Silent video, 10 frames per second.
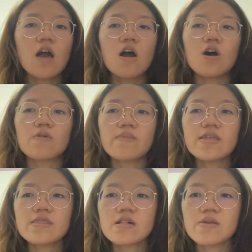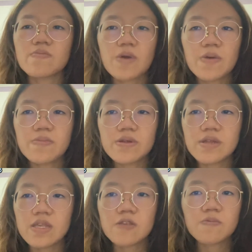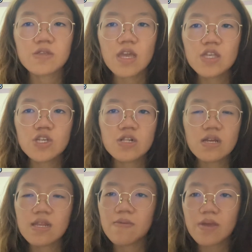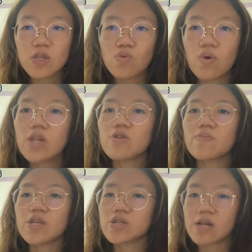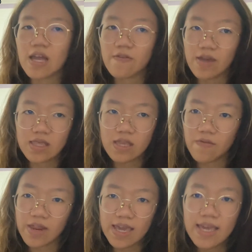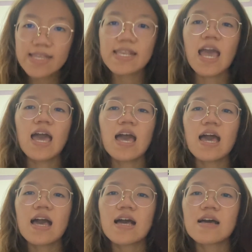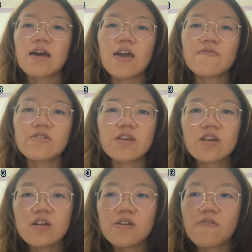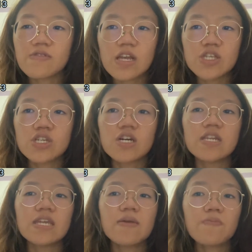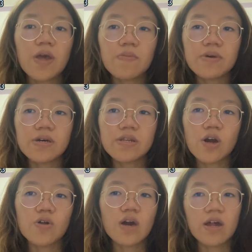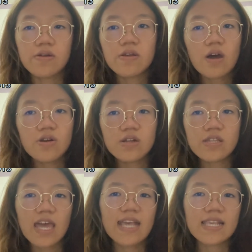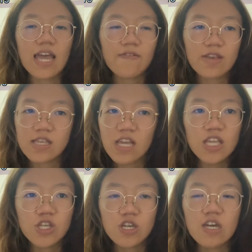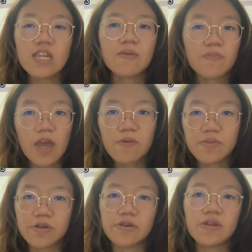or mental impairment that substantially limits one or major life activities, have a record of such an impairment, or are regarded as having such an impairment.